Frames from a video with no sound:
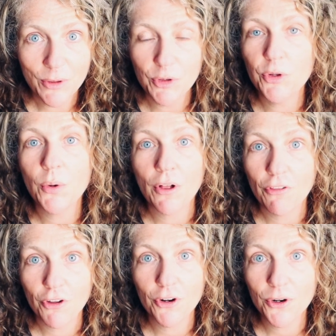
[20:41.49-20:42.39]
to a
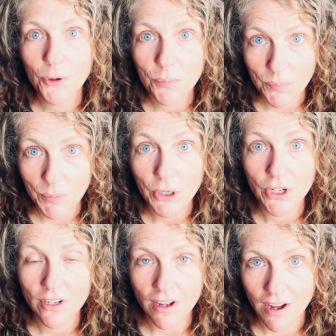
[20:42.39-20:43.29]
third
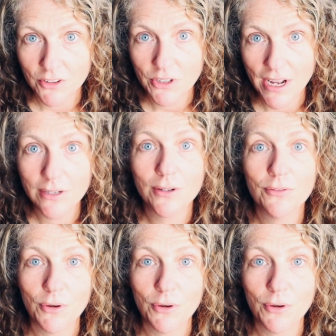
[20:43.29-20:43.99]
book contract